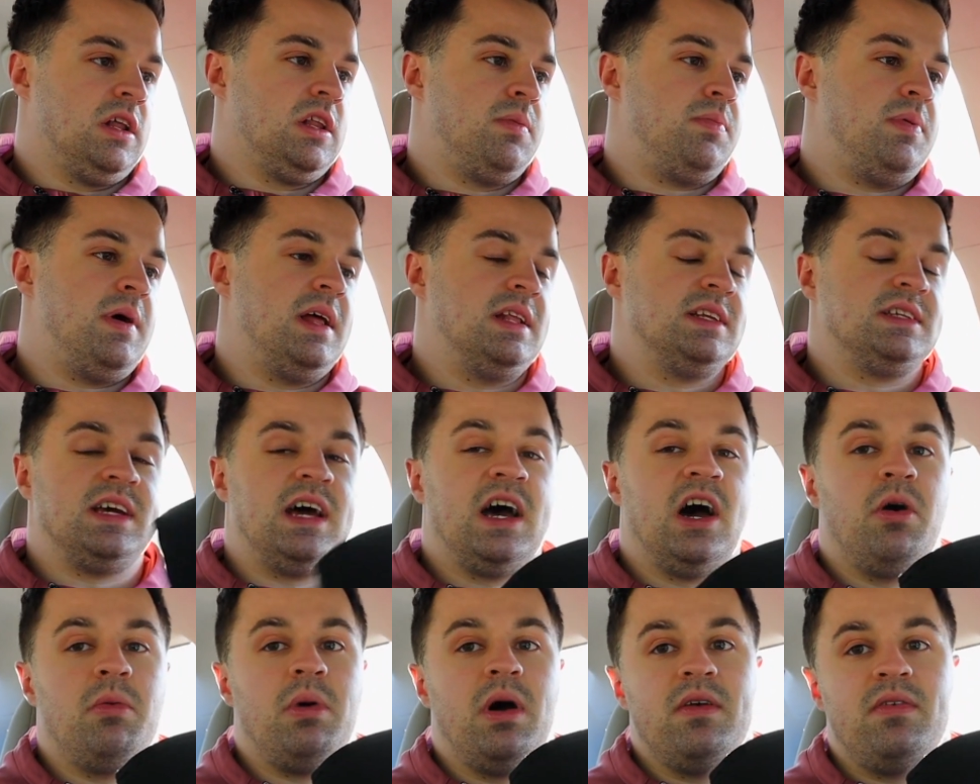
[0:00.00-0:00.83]
depends
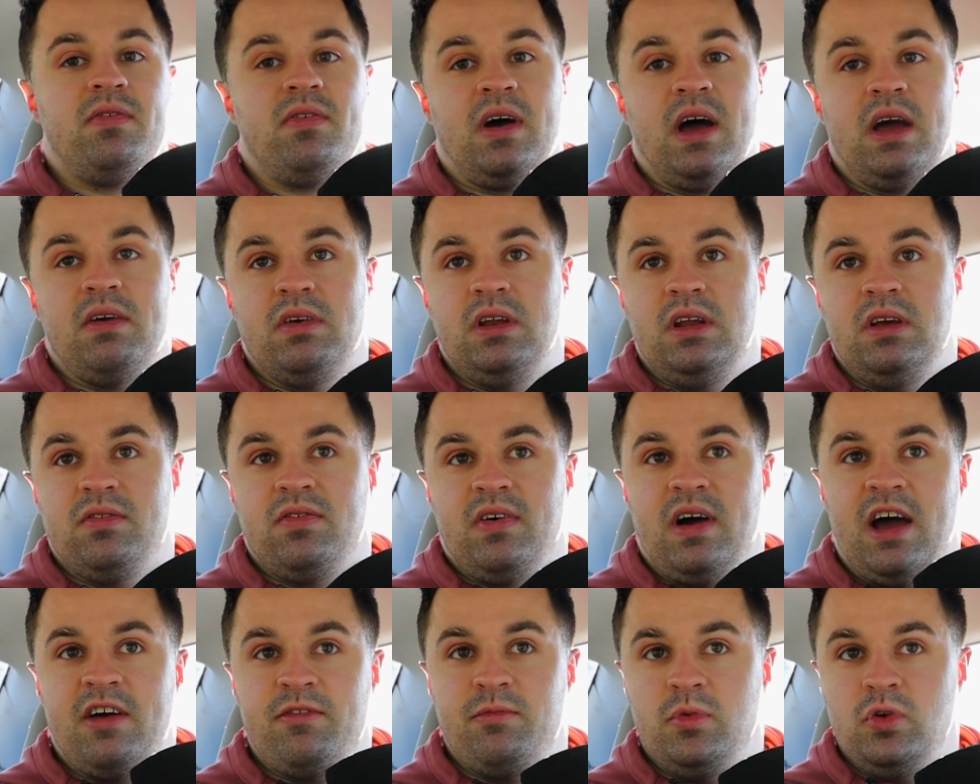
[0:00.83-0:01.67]
how my
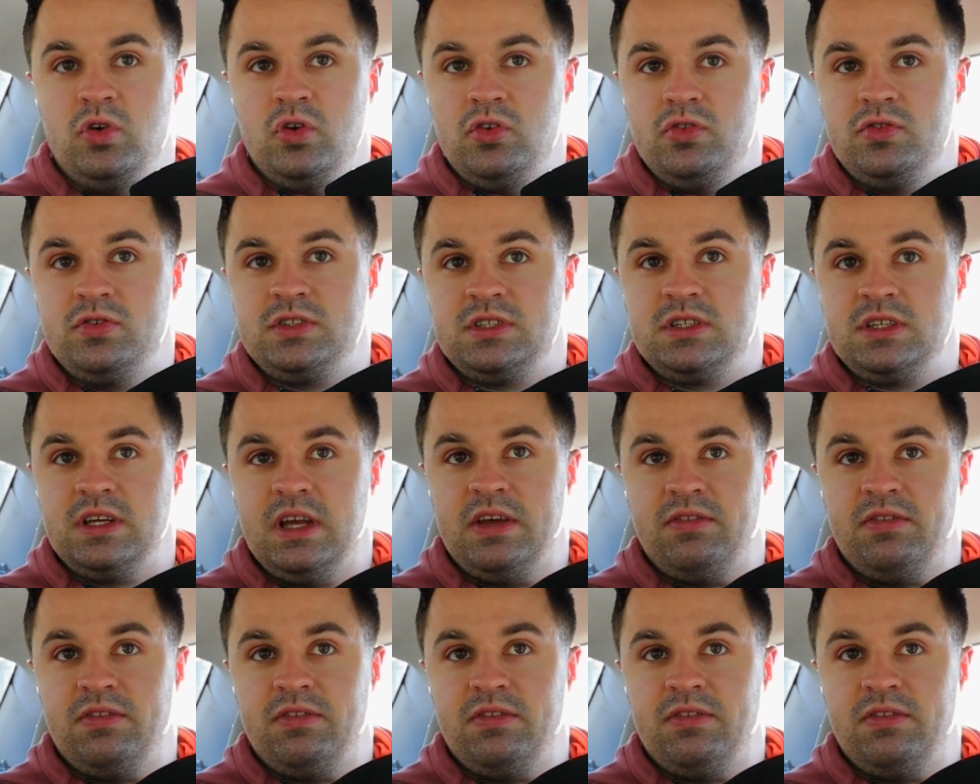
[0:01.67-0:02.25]
585 moves.